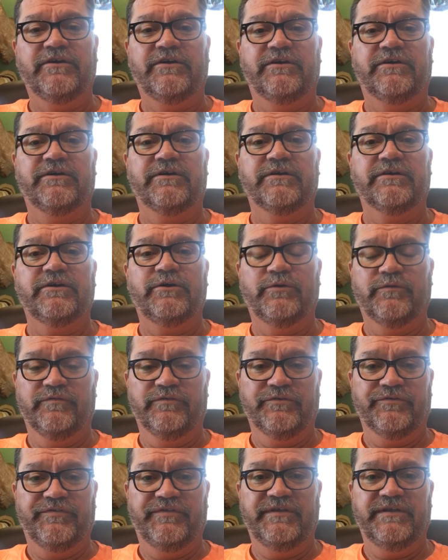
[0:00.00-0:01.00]
are
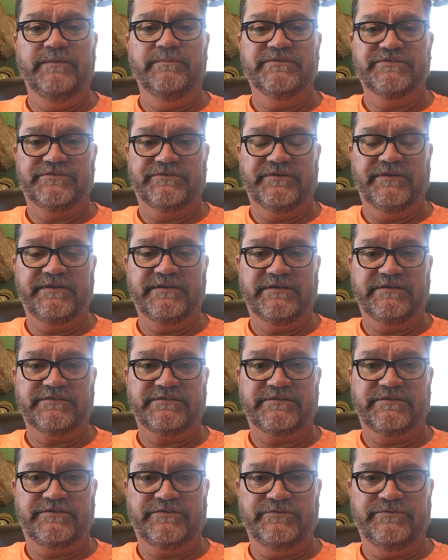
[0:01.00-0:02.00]
over the Missouri
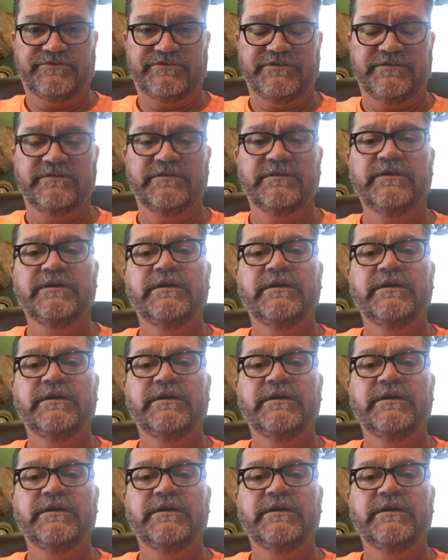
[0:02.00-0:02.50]
Constitution.